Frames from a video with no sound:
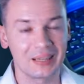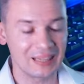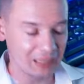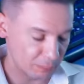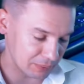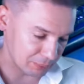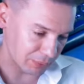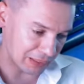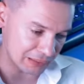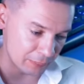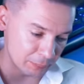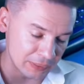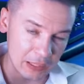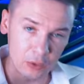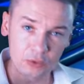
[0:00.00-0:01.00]
Let me break
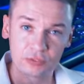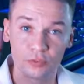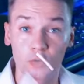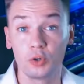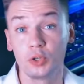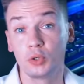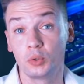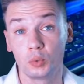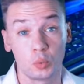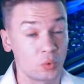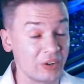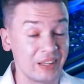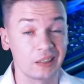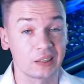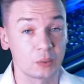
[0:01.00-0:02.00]
them down for you
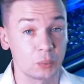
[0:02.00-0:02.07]
real